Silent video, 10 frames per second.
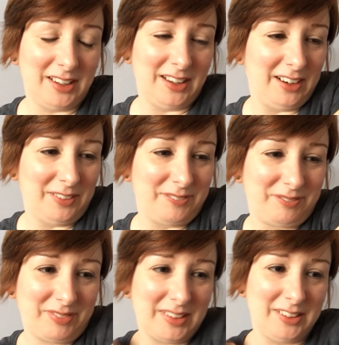I don't know.
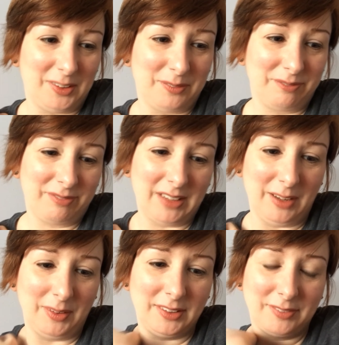So,
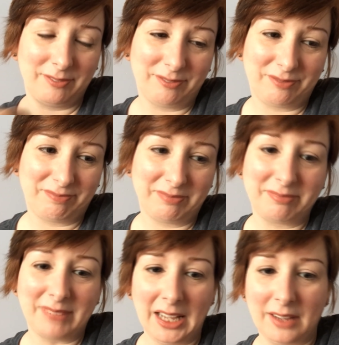anyways,
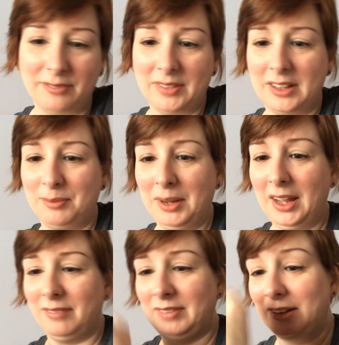yeah, that's my
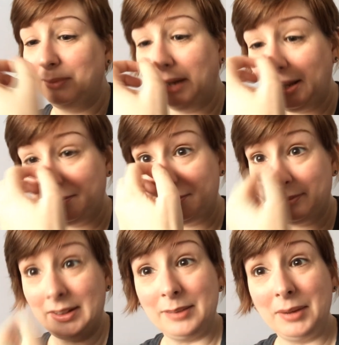day. That's my day.
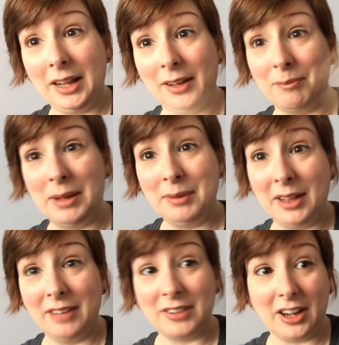But hey, maybe
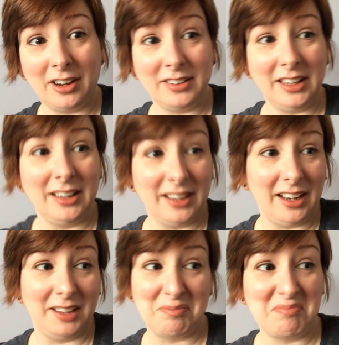I'll have a car at the end of the
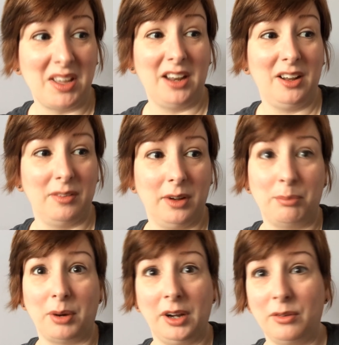day. I don't know.
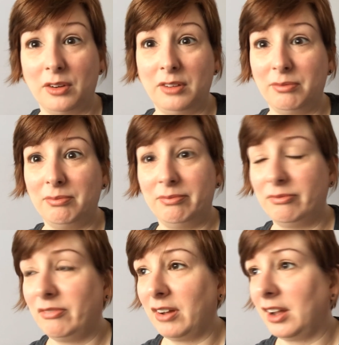Bright orange.
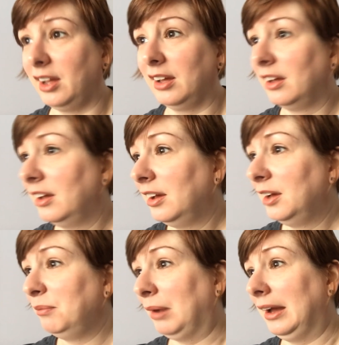
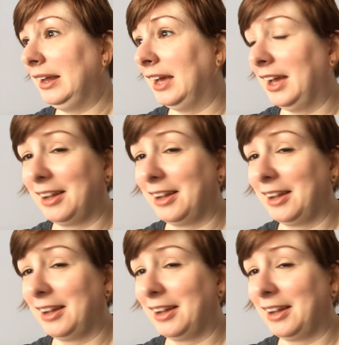Fine.